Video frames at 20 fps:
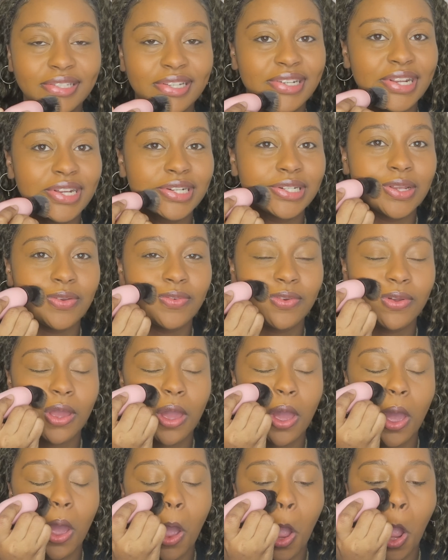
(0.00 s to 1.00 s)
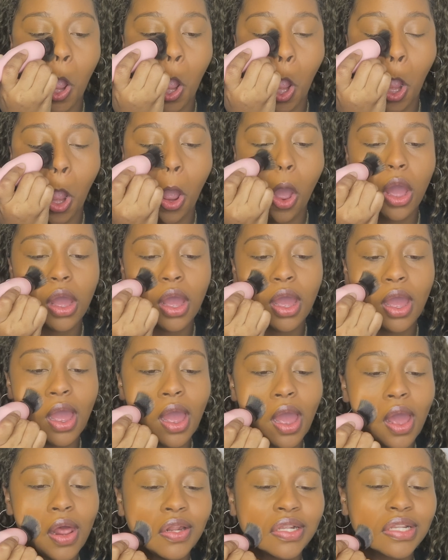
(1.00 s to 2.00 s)
is addictive.
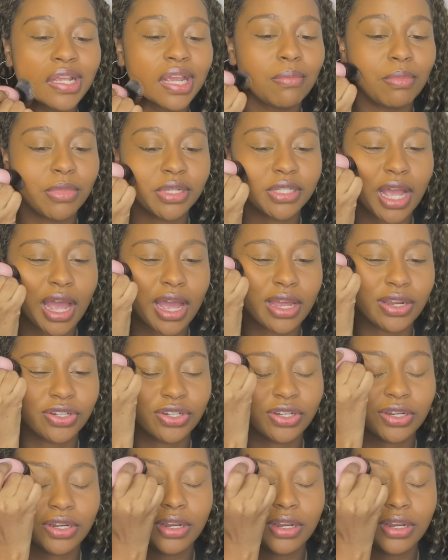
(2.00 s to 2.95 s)
It's like a massage.